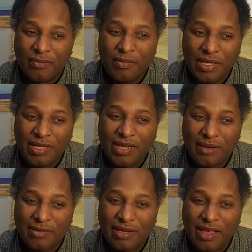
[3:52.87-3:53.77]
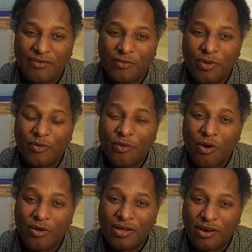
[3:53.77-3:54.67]
Many times in life we're
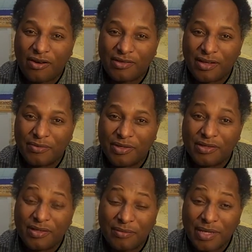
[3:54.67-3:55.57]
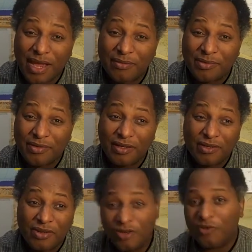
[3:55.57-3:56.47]
wrong in our assumptions. Sometimes in
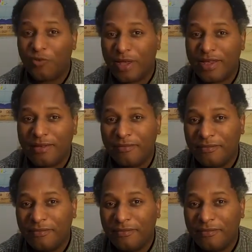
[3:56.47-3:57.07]
a good way.